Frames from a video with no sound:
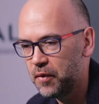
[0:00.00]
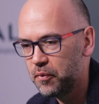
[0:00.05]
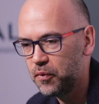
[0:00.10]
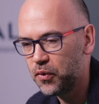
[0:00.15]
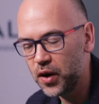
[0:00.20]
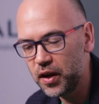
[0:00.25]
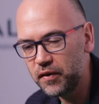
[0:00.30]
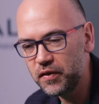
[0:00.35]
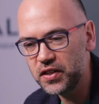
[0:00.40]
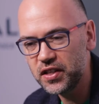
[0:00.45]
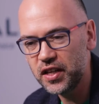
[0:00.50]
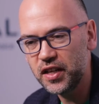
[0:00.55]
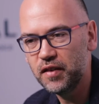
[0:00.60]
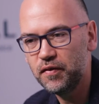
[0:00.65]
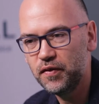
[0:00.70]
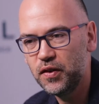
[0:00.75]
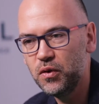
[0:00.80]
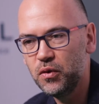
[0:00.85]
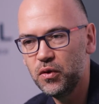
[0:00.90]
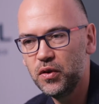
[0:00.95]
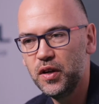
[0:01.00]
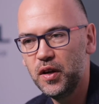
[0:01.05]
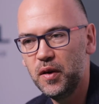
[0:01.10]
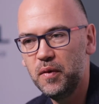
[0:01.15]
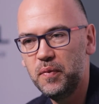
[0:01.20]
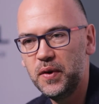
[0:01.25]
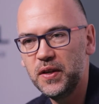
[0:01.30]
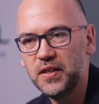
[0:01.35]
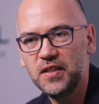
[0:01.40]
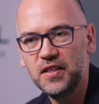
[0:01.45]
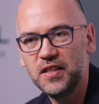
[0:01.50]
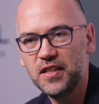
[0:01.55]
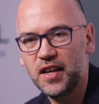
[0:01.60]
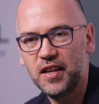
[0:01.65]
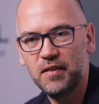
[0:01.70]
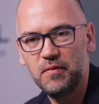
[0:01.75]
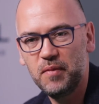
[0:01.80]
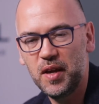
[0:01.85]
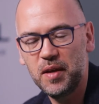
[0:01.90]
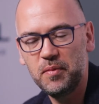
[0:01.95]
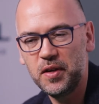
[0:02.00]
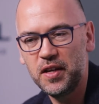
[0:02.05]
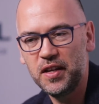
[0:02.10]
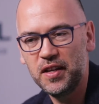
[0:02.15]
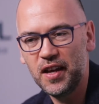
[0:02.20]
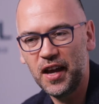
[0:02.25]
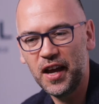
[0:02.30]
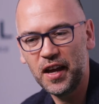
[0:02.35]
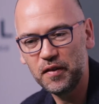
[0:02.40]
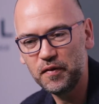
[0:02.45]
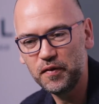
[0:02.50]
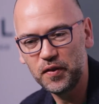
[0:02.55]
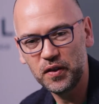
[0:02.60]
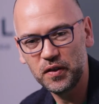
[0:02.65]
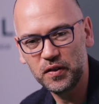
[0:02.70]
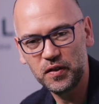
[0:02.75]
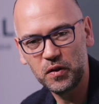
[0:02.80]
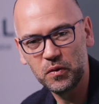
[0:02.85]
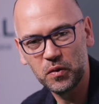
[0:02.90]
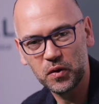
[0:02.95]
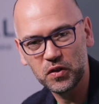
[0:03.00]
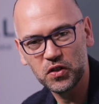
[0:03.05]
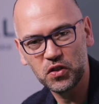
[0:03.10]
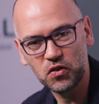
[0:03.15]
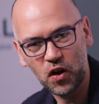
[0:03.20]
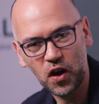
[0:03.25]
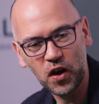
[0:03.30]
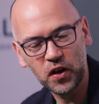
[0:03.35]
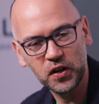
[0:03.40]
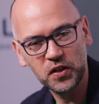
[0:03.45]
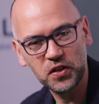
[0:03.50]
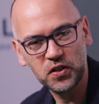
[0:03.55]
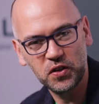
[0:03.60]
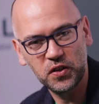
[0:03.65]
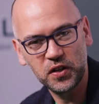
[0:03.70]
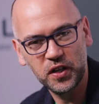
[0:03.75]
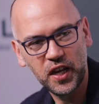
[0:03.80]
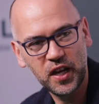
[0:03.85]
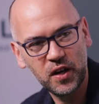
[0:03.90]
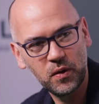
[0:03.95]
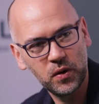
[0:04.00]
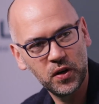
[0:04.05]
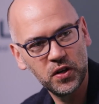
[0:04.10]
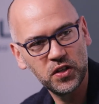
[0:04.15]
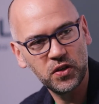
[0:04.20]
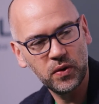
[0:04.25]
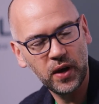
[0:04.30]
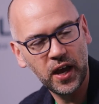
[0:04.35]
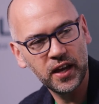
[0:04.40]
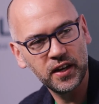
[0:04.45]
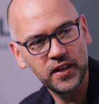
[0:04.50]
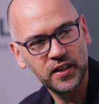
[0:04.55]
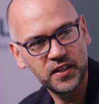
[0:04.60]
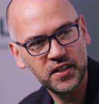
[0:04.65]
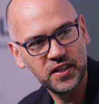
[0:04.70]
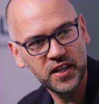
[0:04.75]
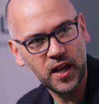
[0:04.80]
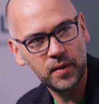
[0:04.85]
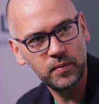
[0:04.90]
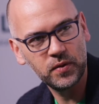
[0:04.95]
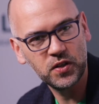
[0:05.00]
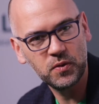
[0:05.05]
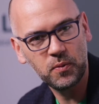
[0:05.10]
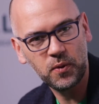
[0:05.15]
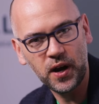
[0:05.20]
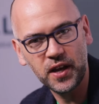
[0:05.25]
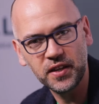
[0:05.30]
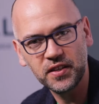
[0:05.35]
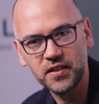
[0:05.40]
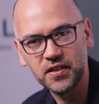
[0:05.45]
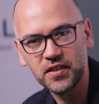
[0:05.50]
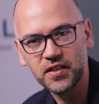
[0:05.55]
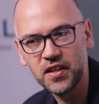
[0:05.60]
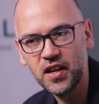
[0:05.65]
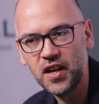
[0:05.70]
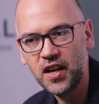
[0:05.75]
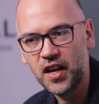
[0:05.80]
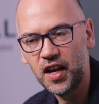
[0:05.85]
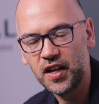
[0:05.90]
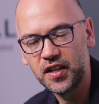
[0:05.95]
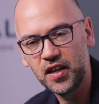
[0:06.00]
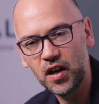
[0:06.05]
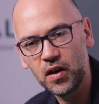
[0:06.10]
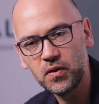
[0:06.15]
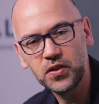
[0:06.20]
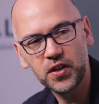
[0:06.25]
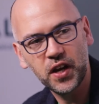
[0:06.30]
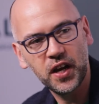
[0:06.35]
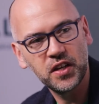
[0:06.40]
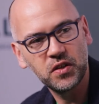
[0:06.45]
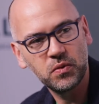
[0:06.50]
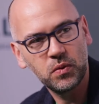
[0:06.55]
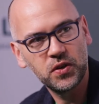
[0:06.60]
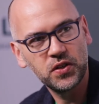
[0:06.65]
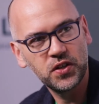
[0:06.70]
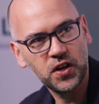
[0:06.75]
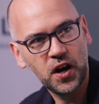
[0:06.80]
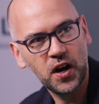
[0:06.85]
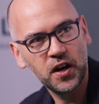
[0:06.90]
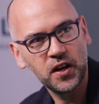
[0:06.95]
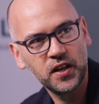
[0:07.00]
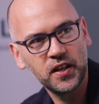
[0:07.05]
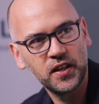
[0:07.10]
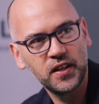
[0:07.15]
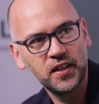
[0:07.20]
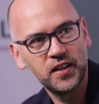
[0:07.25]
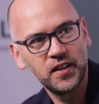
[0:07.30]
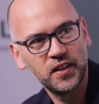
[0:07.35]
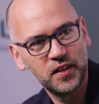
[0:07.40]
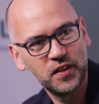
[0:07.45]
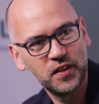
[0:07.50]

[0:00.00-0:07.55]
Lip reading: Previously, if you were a business that maybe you were strong on certain keywords, you had an established presence, and the OTAs weren't targeting